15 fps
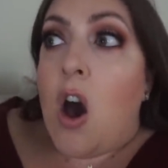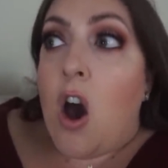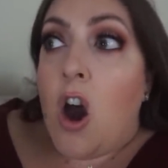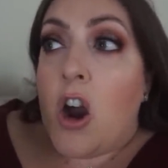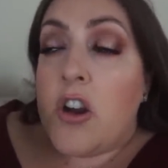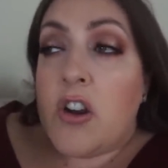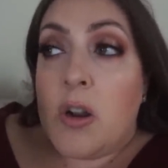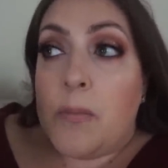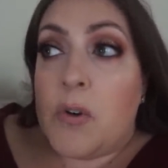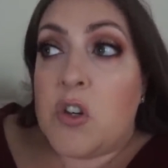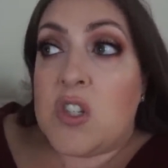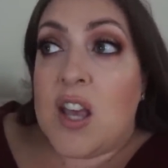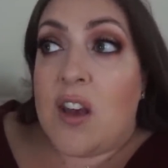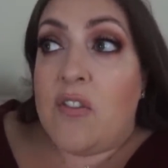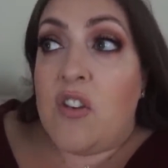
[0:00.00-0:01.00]
Our
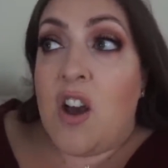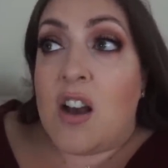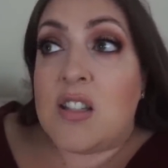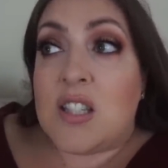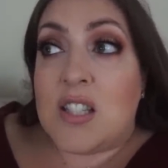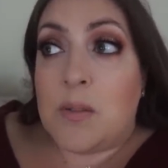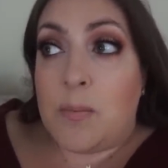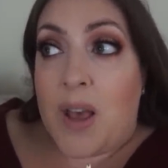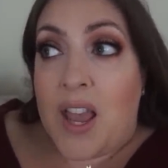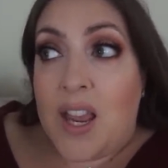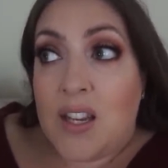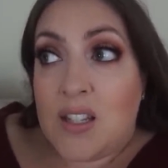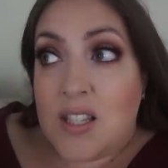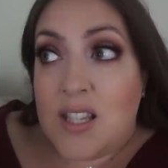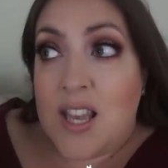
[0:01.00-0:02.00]
numbers have not
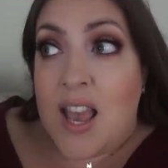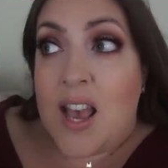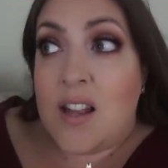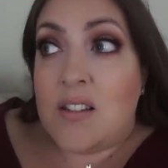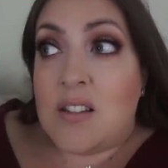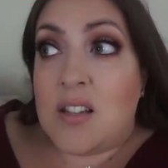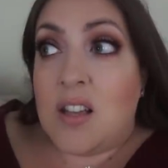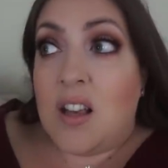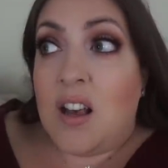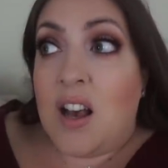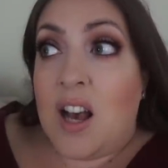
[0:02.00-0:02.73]
spiked yet.